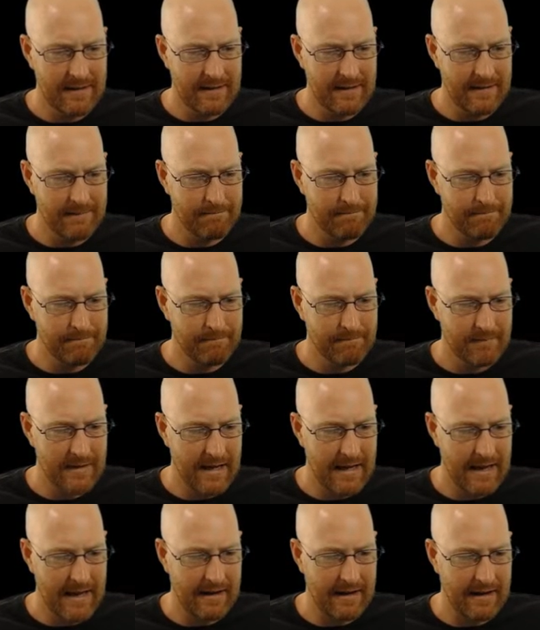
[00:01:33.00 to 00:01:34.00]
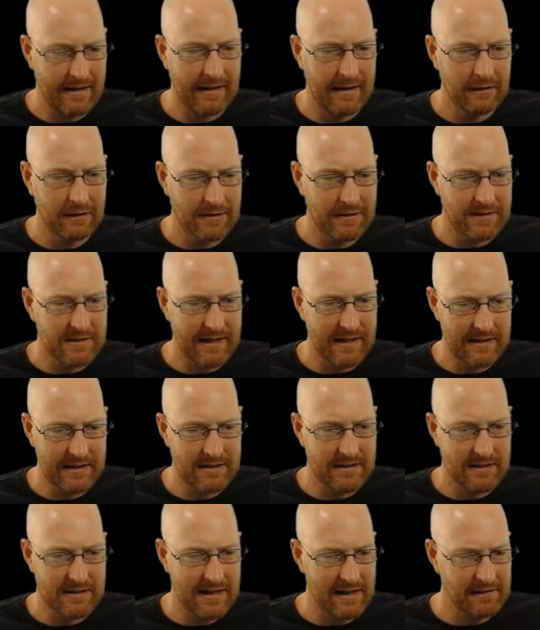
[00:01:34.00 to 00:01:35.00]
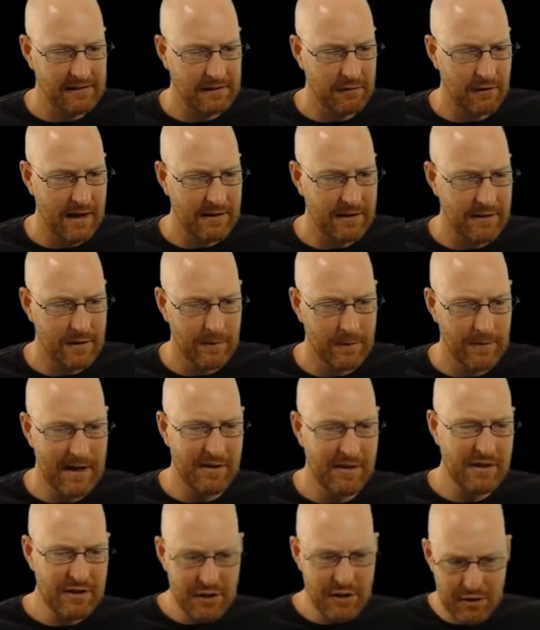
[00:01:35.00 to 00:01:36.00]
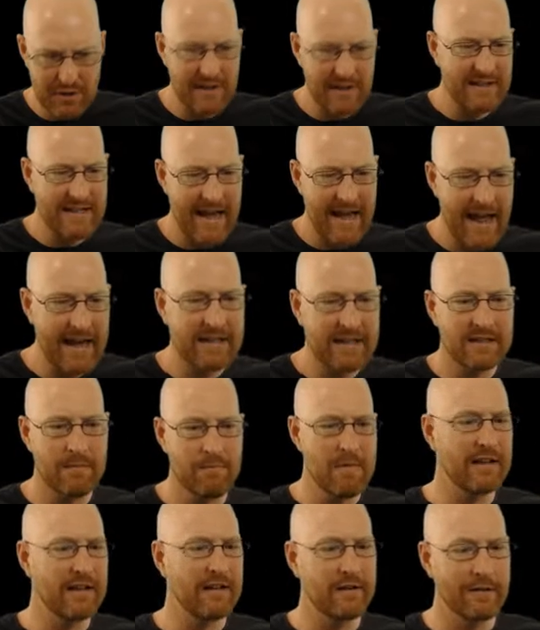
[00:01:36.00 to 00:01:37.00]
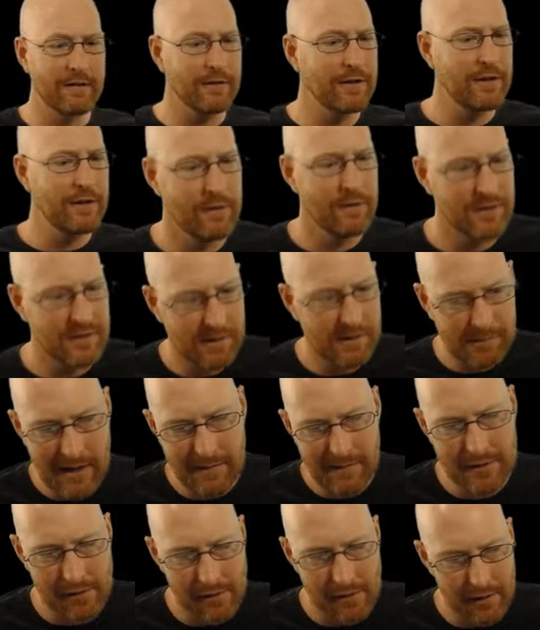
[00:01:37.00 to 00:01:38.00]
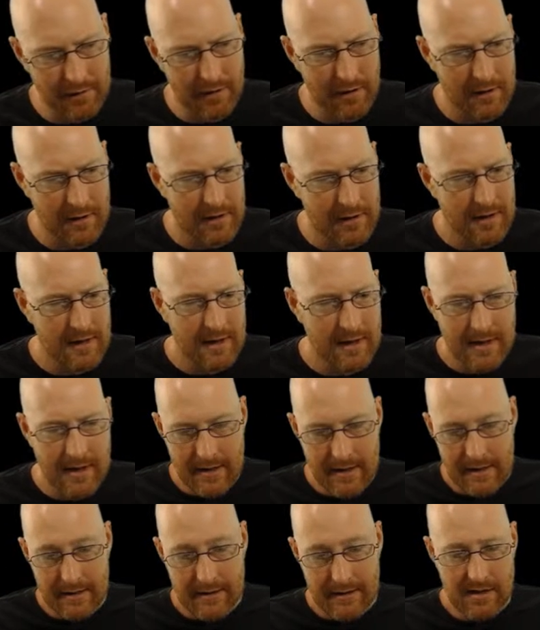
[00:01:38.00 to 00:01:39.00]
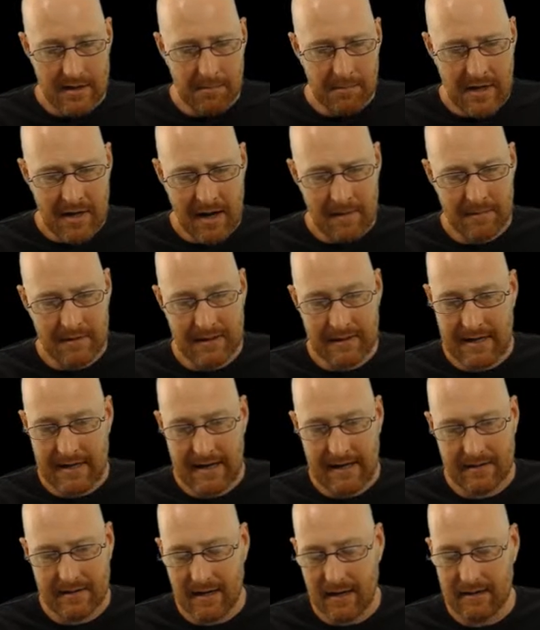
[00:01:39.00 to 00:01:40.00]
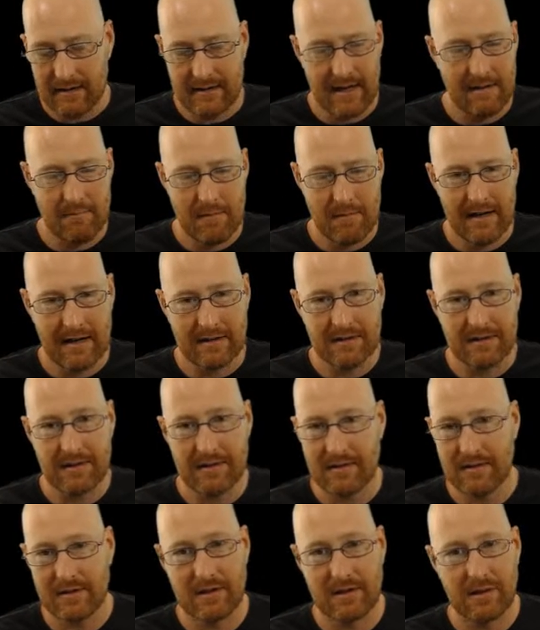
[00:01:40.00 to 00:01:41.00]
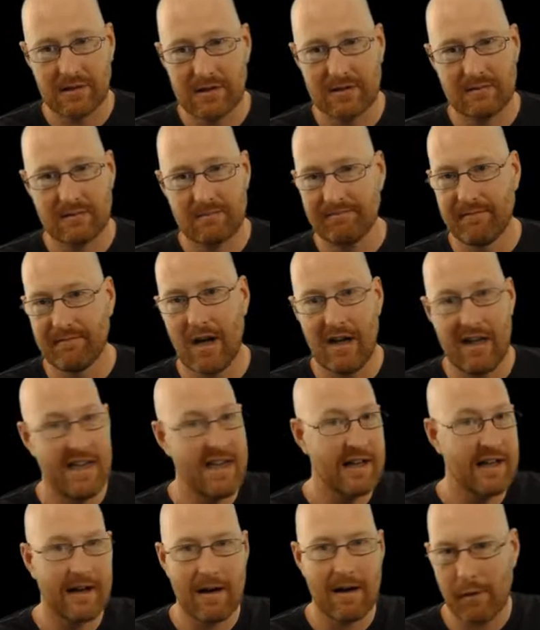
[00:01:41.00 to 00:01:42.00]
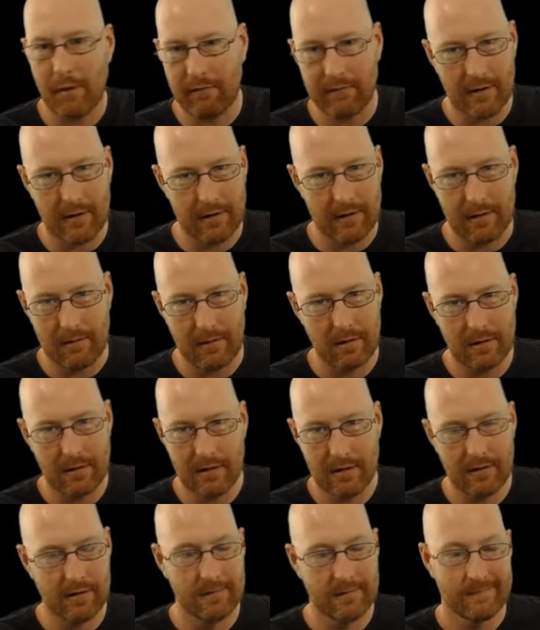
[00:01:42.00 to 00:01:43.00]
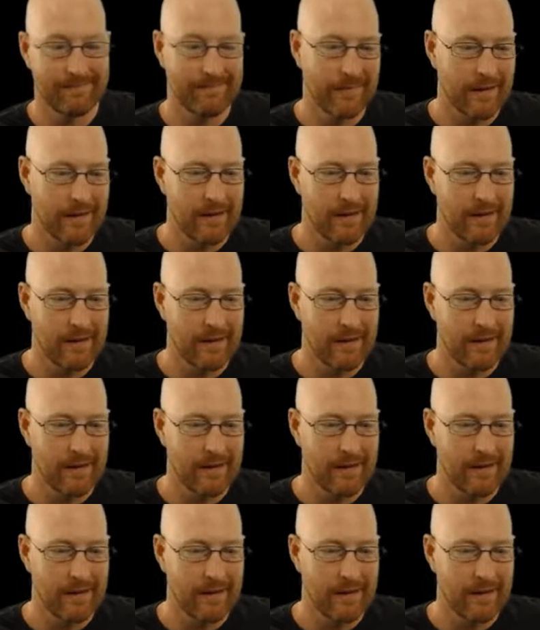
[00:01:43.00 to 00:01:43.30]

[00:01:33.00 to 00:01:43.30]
And it looks like it's sailing right through. Now, this usually takes a minute or two, sometimes longer. Sometimes it takes like 10 minutes. There's just a hiccup over at Heroku.